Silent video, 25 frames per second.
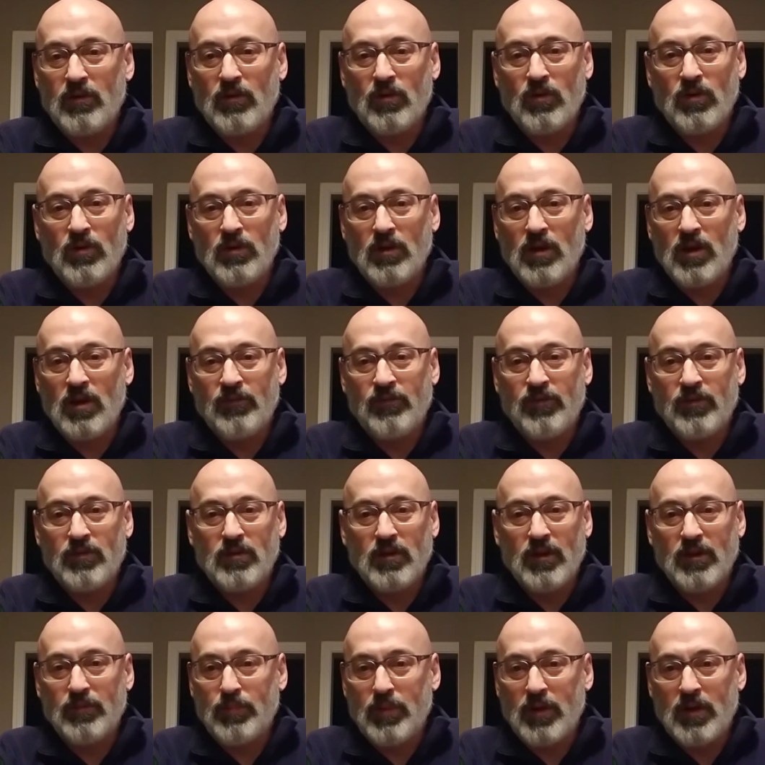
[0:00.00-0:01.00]
whole life and
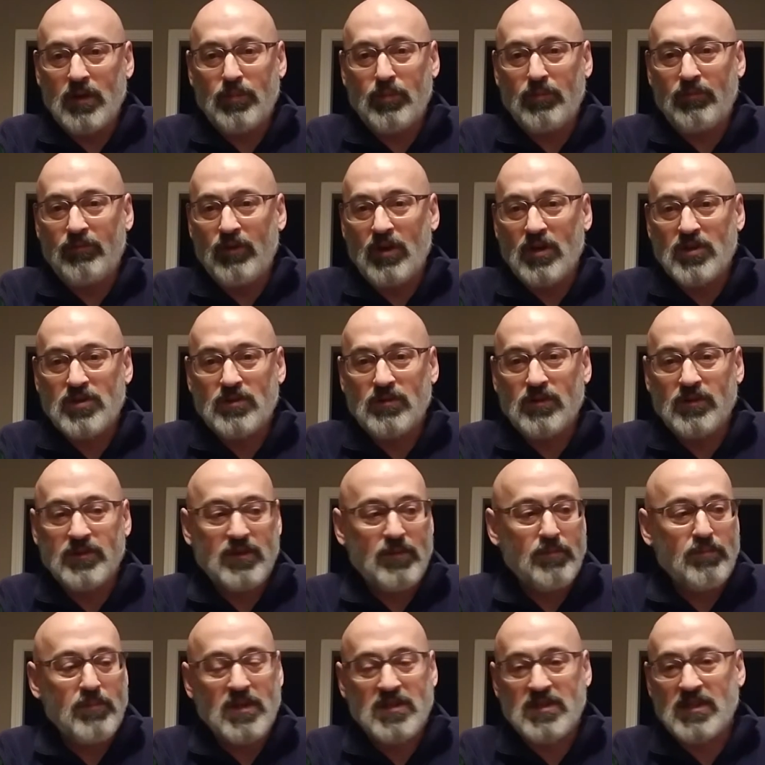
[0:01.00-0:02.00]
be a professional and
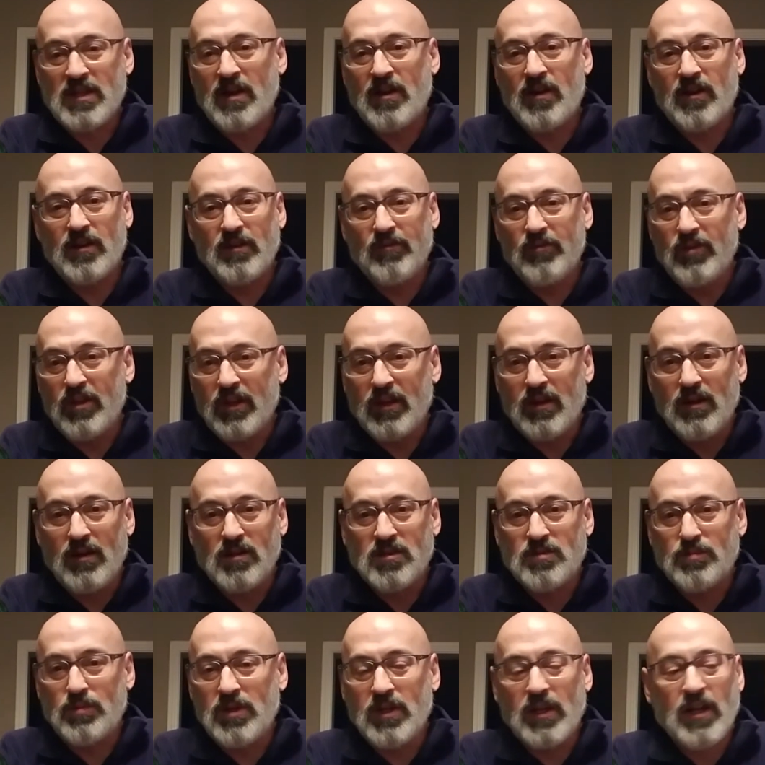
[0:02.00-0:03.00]
then miss out on everything else.
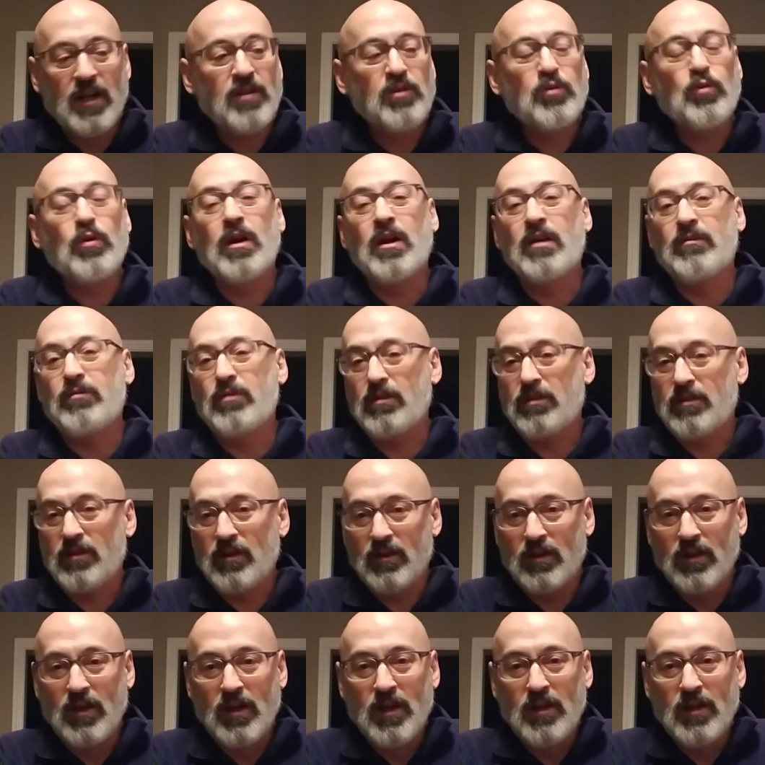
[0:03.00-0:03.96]
You got to do everything.